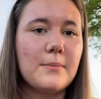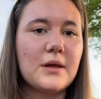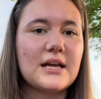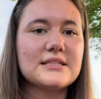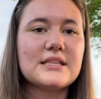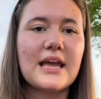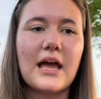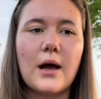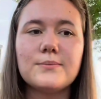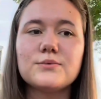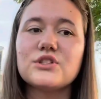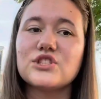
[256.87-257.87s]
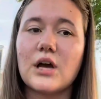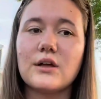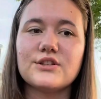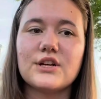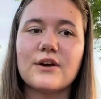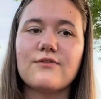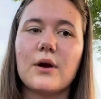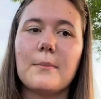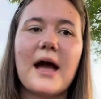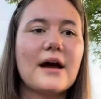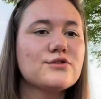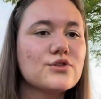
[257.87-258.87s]
because they helped with shelter from
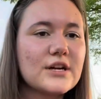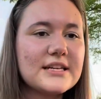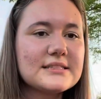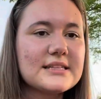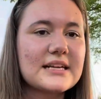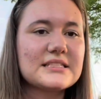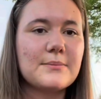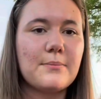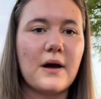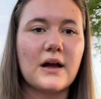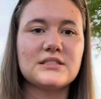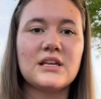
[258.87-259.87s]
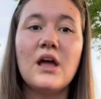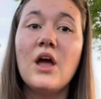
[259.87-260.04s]
outdoor insects and bugs